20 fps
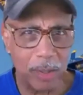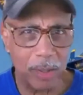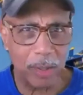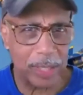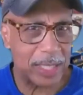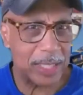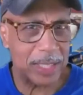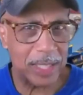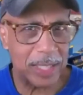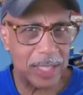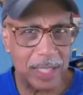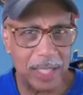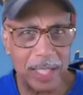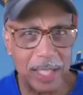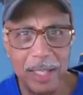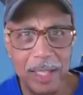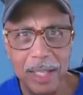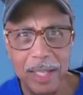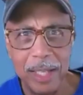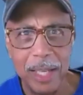In Salt Lake
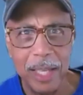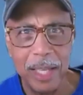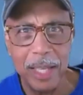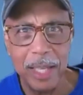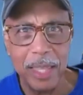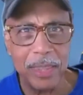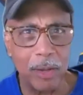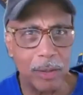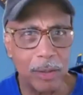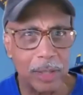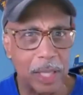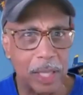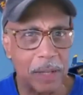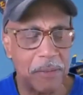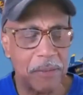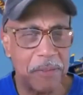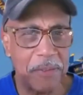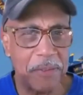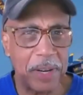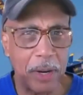City, they'll
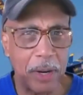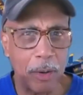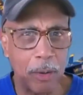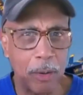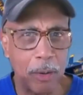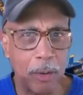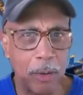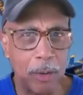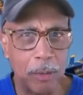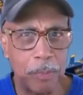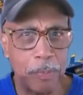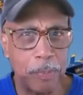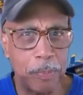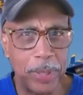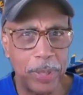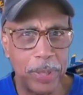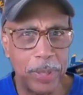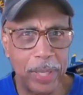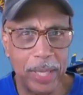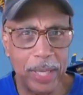let
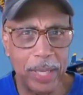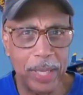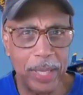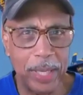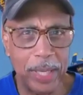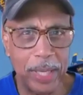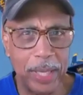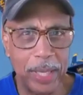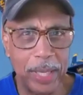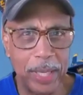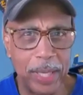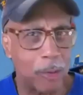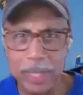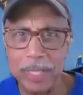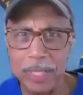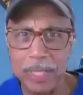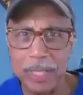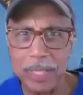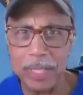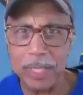feral pigs out
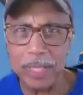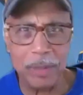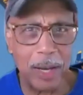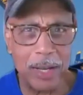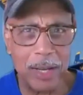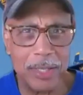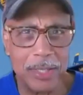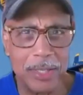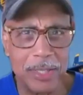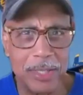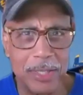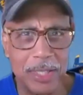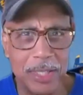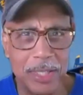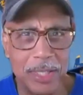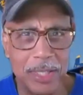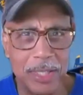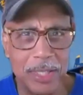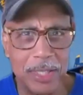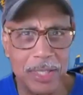or bring some
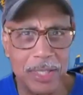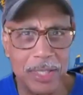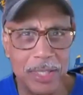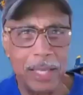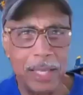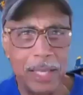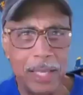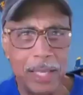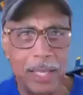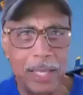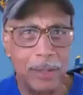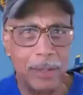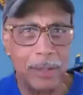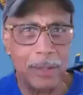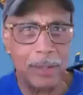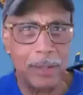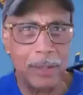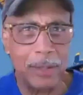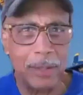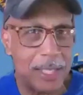hogs in, and
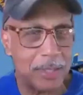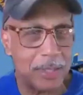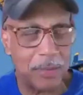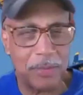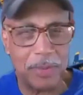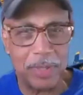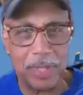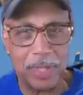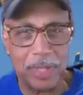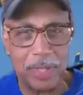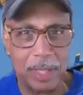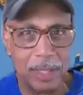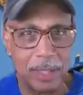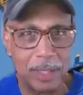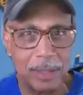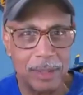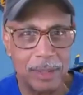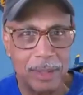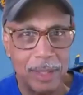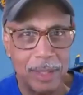they'll eat the eggs of
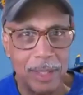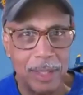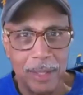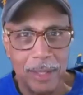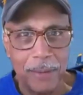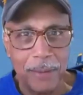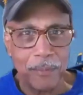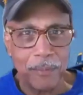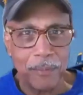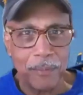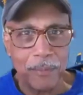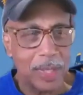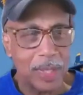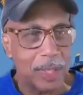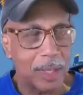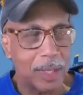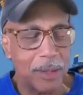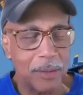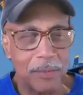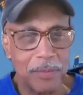the uh,
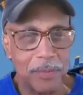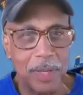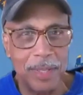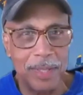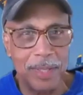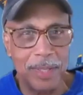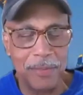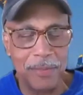of,